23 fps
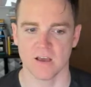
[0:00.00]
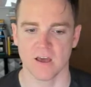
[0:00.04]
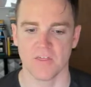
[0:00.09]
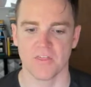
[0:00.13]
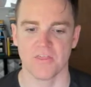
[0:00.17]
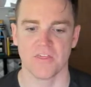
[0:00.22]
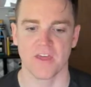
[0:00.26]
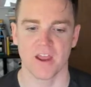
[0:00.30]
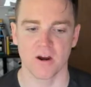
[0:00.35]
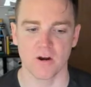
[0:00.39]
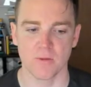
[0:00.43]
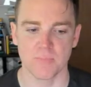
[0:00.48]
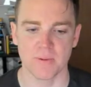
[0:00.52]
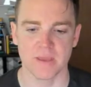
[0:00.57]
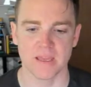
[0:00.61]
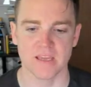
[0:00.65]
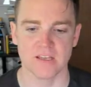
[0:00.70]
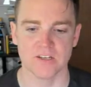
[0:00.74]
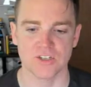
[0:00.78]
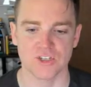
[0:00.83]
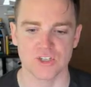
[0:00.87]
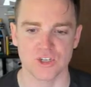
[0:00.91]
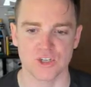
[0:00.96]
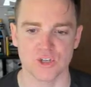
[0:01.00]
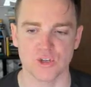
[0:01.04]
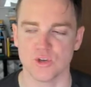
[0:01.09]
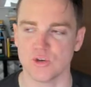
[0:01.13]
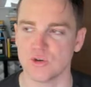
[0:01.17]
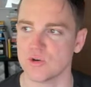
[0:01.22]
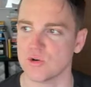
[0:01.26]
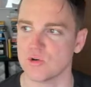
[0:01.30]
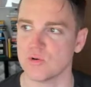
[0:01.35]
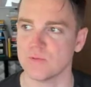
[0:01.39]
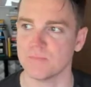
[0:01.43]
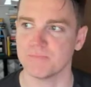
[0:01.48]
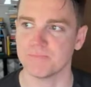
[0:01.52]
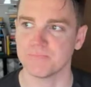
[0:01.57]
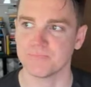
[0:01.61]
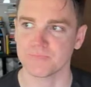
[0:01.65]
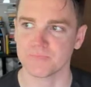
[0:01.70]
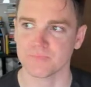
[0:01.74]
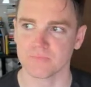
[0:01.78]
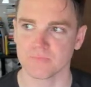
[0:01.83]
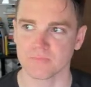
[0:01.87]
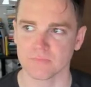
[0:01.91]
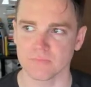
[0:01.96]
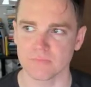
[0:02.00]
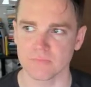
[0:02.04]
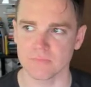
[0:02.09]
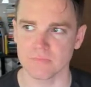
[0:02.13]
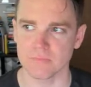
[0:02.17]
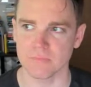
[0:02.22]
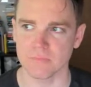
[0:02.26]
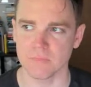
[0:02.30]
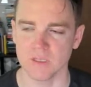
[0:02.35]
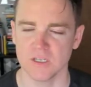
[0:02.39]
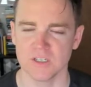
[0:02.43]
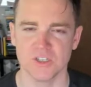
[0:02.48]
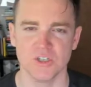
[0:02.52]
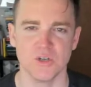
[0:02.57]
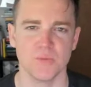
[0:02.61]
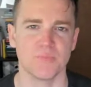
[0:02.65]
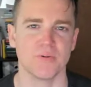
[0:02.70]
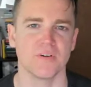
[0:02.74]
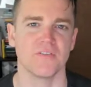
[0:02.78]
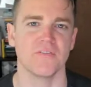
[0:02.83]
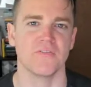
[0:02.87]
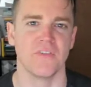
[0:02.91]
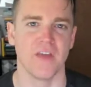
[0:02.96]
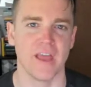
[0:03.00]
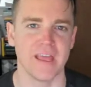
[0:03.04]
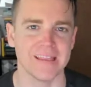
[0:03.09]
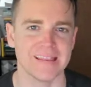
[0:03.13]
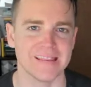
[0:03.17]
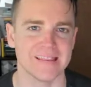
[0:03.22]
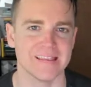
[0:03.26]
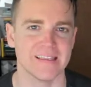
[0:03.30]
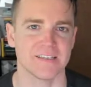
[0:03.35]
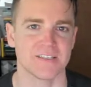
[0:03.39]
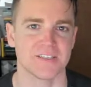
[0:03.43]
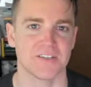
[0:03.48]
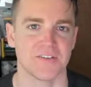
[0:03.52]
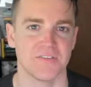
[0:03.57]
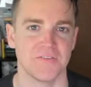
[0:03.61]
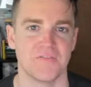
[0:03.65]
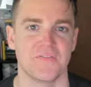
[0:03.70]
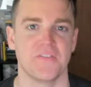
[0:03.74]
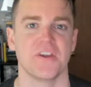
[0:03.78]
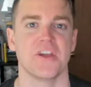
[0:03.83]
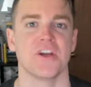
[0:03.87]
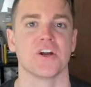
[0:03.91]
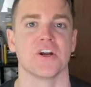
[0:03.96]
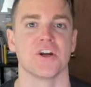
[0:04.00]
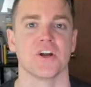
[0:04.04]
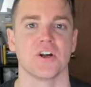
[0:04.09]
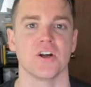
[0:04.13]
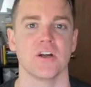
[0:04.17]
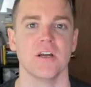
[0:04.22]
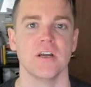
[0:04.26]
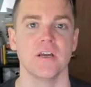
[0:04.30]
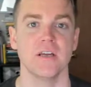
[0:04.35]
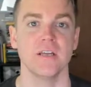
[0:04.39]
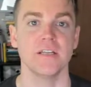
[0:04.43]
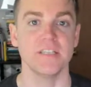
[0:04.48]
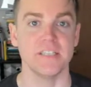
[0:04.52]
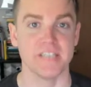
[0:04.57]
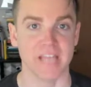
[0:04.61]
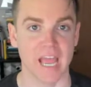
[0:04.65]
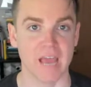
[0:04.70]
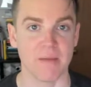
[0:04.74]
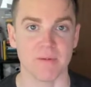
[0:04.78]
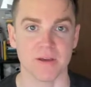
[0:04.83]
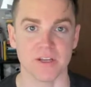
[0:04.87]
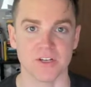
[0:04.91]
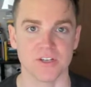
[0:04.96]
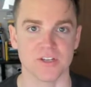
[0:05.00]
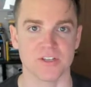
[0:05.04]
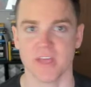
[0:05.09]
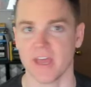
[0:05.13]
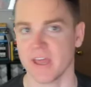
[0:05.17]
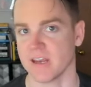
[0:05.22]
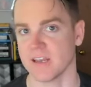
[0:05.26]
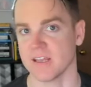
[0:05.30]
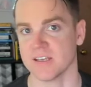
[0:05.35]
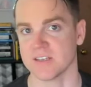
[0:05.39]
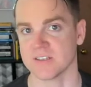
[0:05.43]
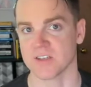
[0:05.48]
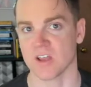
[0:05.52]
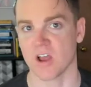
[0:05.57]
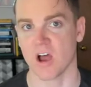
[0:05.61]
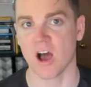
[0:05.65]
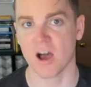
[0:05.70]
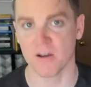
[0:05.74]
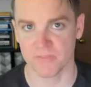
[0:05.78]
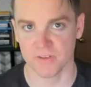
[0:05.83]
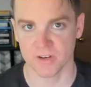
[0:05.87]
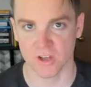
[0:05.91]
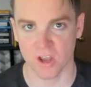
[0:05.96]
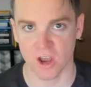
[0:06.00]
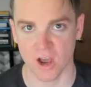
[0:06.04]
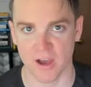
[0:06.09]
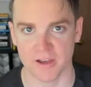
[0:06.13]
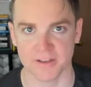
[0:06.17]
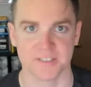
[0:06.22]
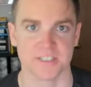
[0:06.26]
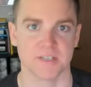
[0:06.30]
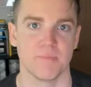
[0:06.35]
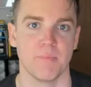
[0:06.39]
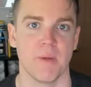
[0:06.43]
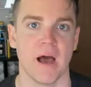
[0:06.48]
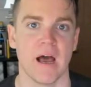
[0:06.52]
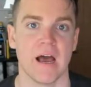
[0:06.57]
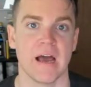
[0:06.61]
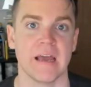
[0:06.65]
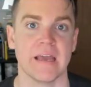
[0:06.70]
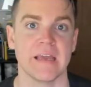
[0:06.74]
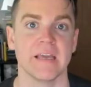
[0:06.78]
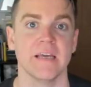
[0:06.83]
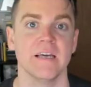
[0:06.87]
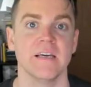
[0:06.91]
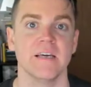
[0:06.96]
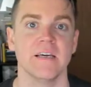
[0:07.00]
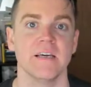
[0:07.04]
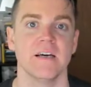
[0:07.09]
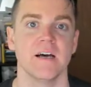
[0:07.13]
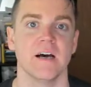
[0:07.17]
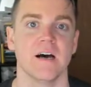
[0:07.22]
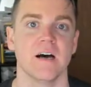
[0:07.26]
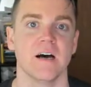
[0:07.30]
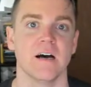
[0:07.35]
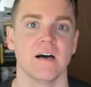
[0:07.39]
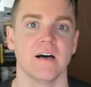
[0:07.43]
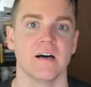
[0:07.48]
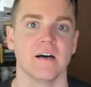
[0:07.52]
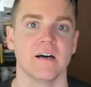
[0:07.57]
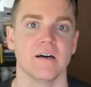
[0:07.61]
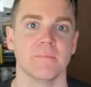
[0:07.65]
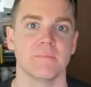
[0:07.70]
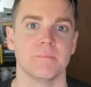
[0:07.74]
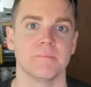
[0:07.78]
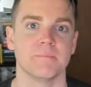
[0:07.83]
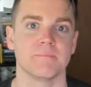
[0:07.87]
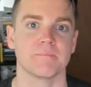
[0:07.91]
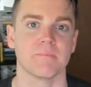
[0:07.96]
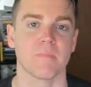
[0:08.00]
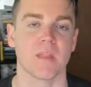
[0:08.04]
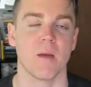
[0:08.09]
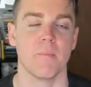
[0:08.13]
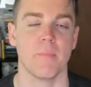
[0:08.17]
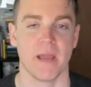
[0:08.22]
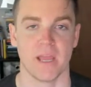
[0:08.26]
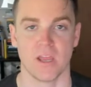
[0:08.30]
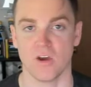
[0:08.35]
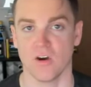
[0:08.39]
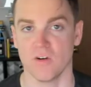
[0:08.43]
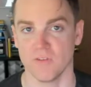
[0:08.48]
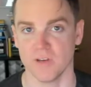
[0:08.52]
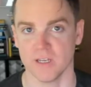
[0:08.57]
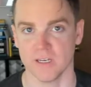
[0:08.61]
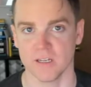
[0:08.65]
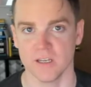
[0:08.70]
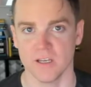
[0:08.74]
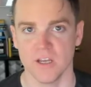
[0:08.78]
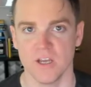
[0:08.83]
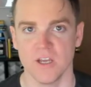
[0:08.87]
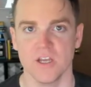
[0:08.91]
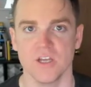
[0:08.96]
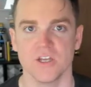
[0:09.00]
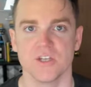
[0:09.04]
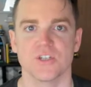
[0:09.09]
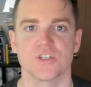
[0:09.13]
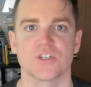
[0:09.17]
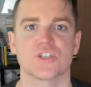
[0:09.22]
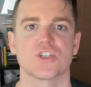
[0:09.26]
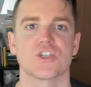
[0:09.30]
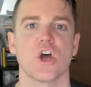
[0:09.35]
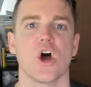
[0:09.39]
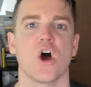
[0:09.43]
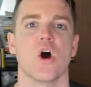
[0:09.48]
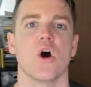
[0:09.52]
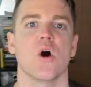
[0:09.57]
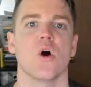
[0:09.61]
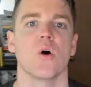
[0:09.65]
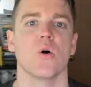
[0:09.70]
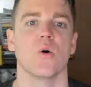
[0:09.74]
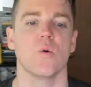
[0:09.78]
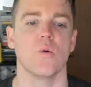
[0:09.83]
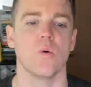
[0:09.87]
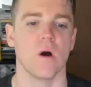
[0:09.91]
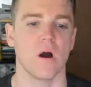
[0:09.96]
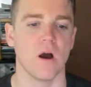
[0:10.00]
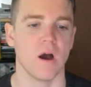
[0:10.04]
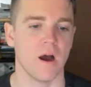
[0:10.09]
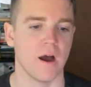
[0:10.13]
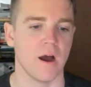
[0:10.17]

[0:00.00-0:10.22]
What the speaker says: therapy to prevent the severe damage that is often caused by COVID. So